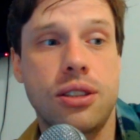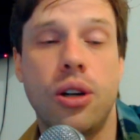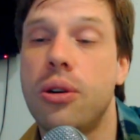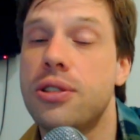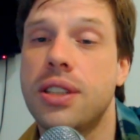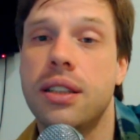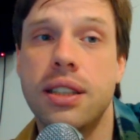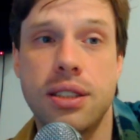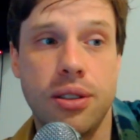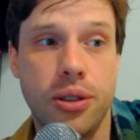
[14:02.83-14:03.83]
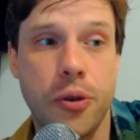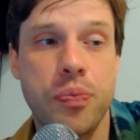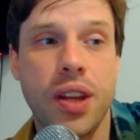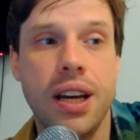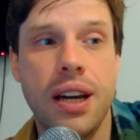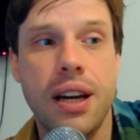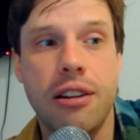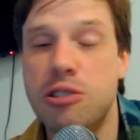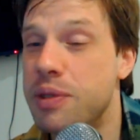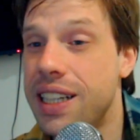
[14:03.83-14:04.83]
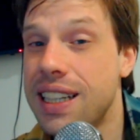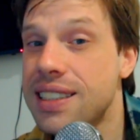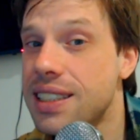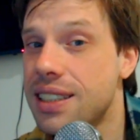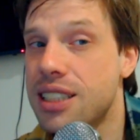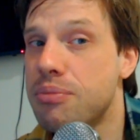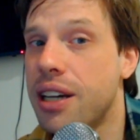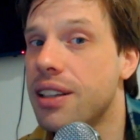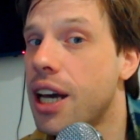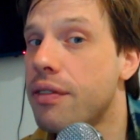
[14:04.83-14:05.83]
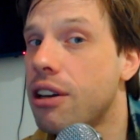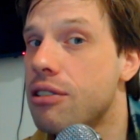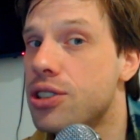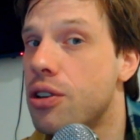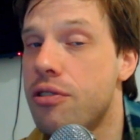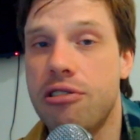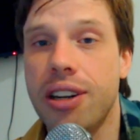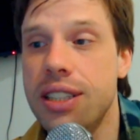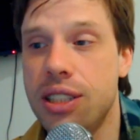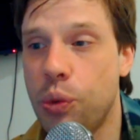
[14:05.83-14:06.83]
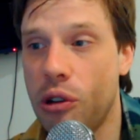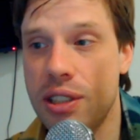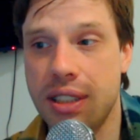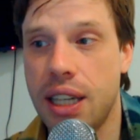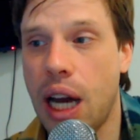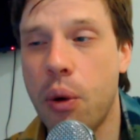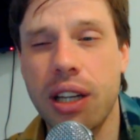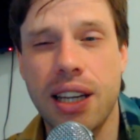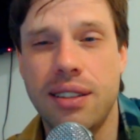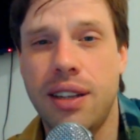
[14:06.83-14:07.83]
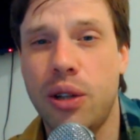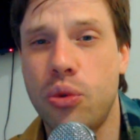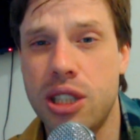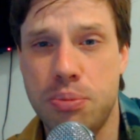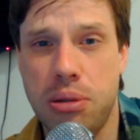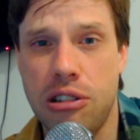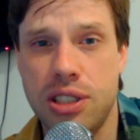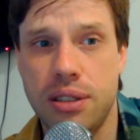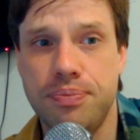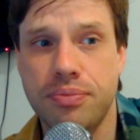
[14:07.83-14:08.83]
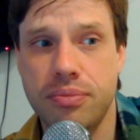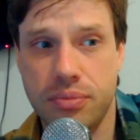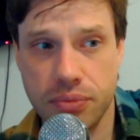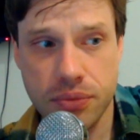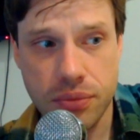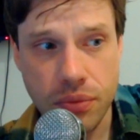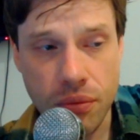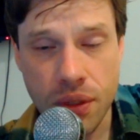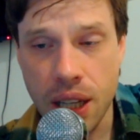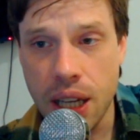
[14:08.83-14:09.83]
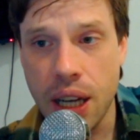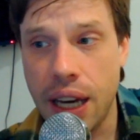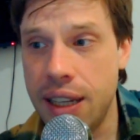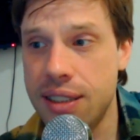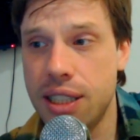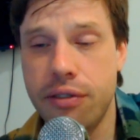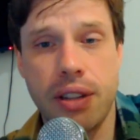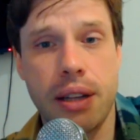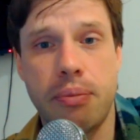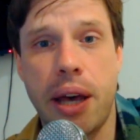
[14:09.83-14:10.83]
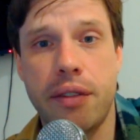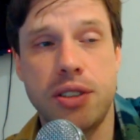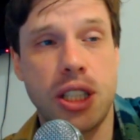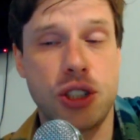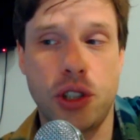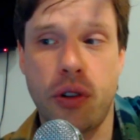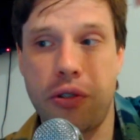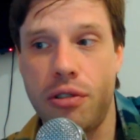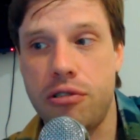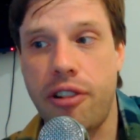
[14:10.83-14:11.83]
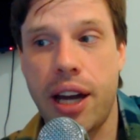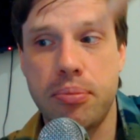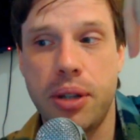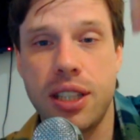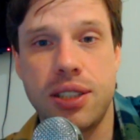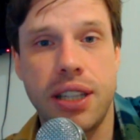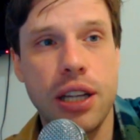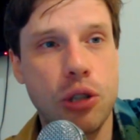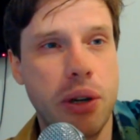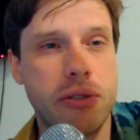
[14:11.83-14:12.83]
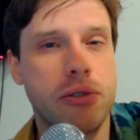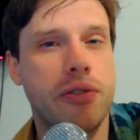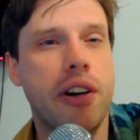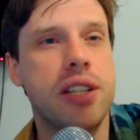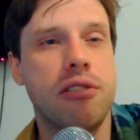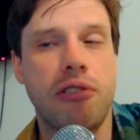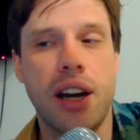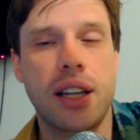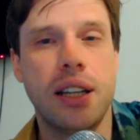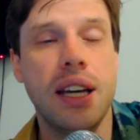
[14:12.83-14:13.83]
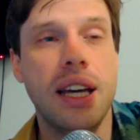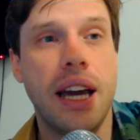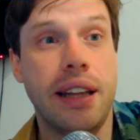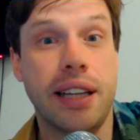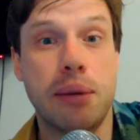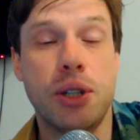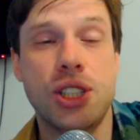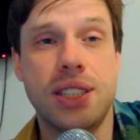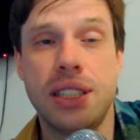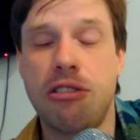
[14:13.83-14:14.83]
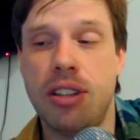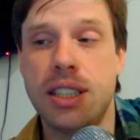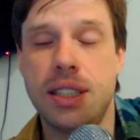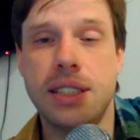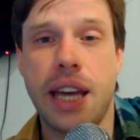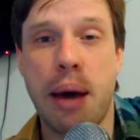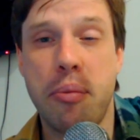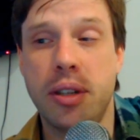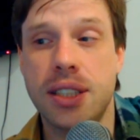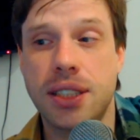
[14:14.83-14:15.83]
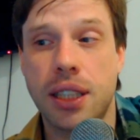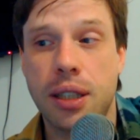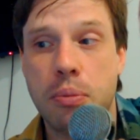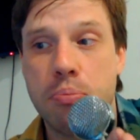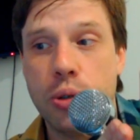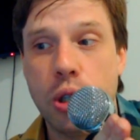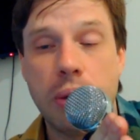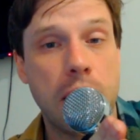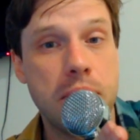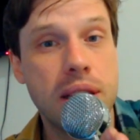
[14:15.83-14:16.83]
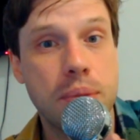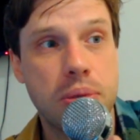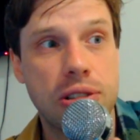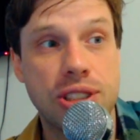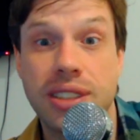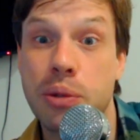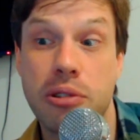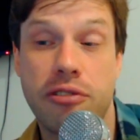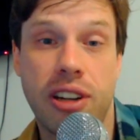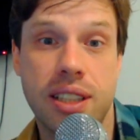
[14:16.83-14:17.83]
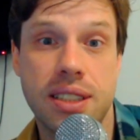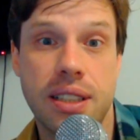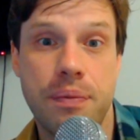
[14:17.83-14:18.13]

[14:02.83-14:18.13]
host I listen to. There's been instances in my life that are so crazy where it's like, I want to connect with this person. And instead of that manifestation going through a rat maze to get to me, it was very direct, and like a bunch of synchronicities happened, and suddenly, boom, I meet the person and we're friends.